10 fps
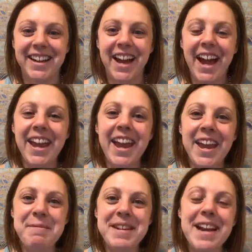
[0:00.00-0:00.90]
hi
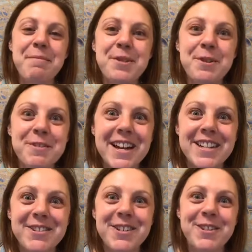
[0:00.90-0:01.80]
Amy, I'm so
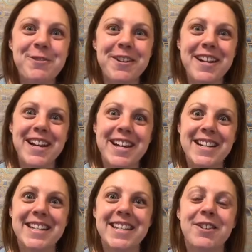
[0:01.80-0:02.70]
glad you could join
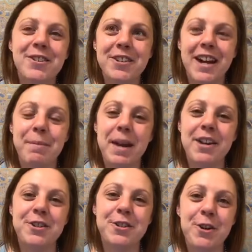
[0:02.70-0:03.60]
us. Oh, I bet
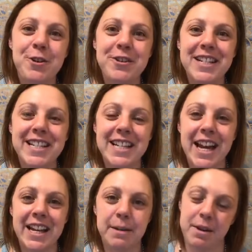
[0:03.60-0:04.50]
you're so
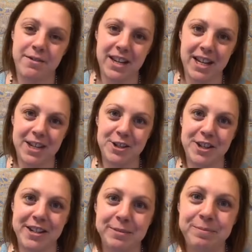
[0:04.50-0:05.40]
excited about
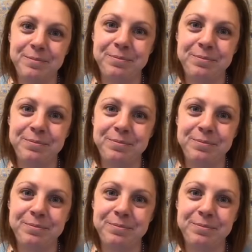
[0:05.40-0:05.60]
vacation.